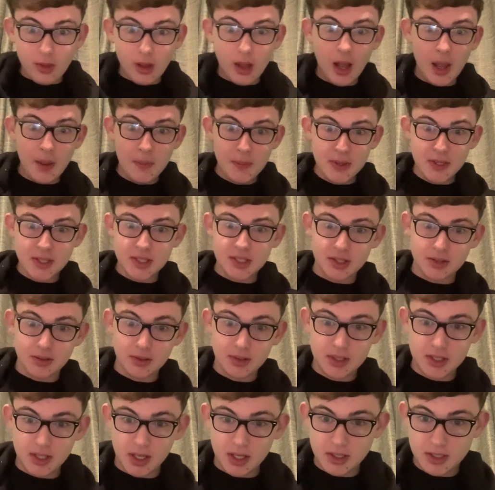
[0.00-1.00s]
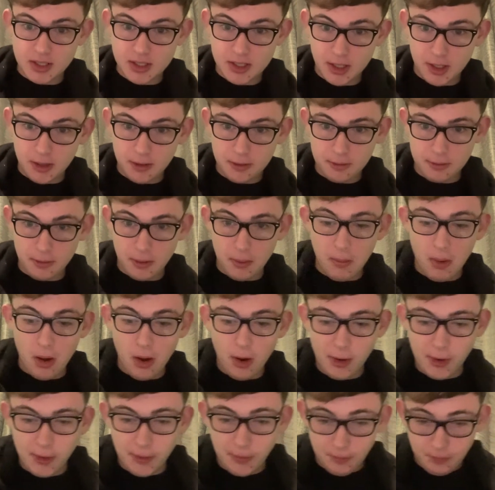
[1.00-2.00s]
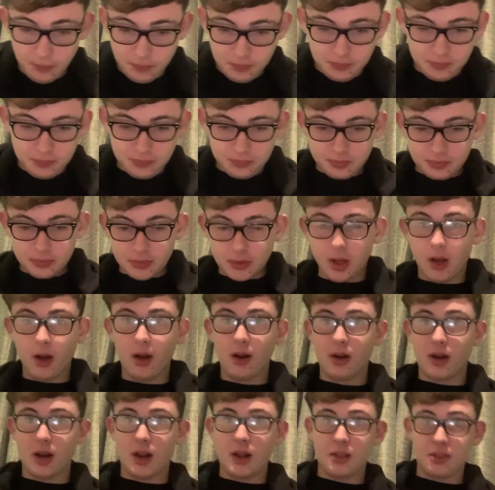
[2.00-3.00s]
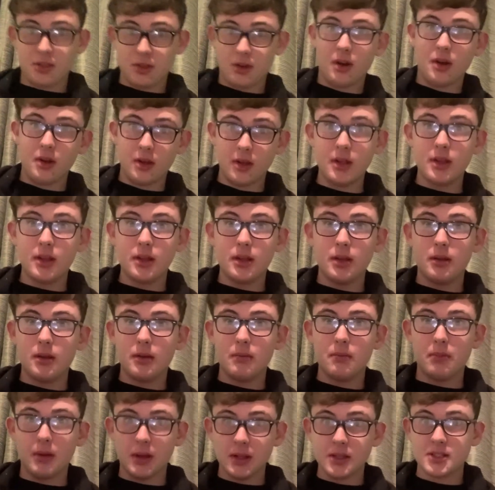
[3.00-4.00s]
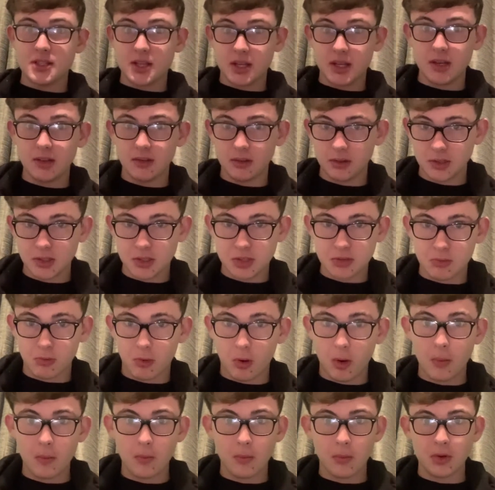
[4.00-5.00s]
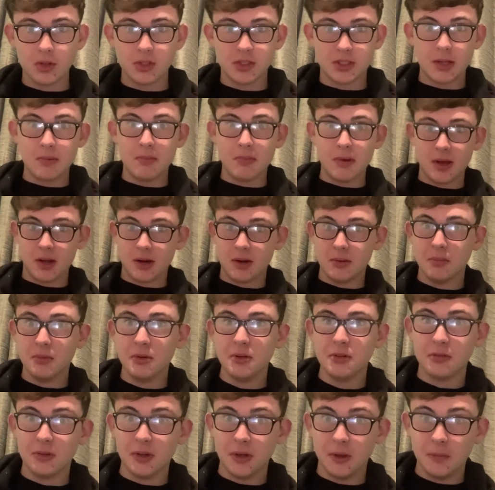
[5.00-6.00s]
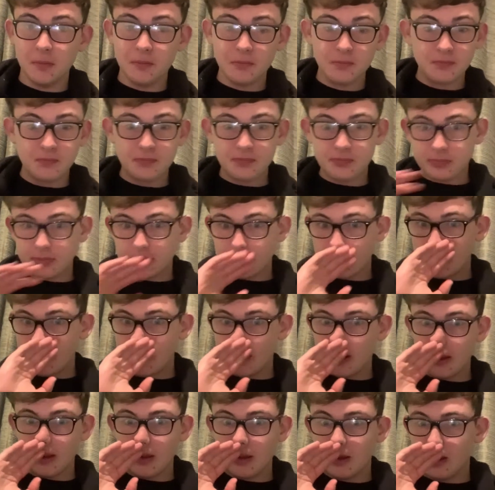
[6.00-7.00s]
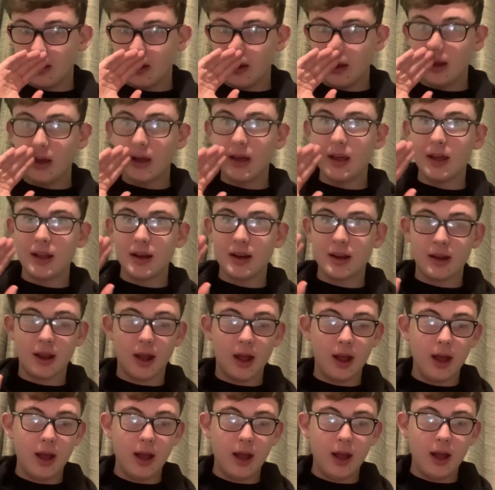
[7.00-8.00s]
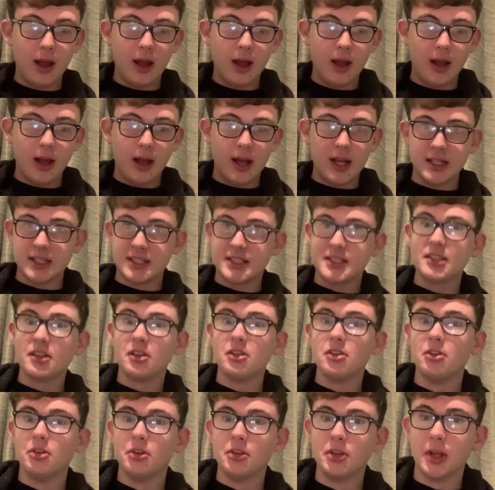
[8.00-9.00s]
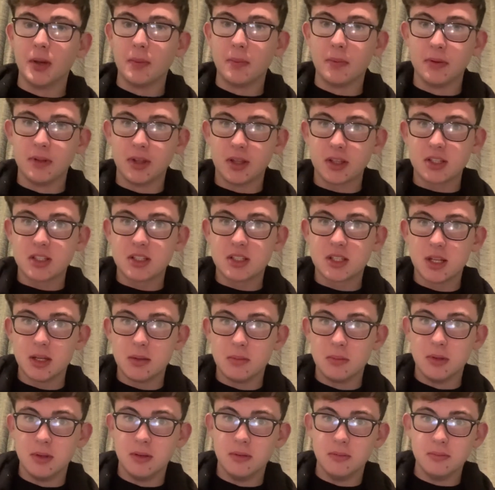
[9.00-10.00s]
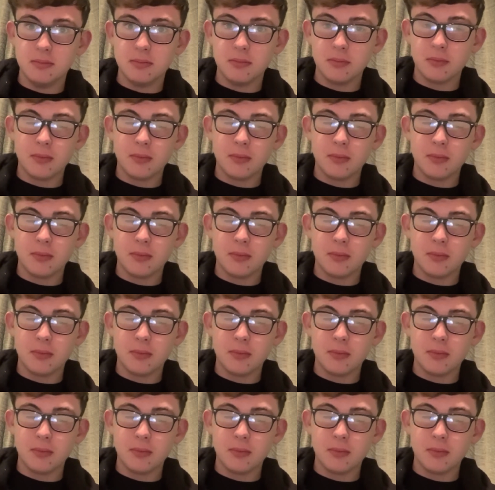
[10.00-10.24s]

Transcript: I basically said stuff about how I thought Ben 10 Alien Swarm was a better movie. And I still hold up on that statement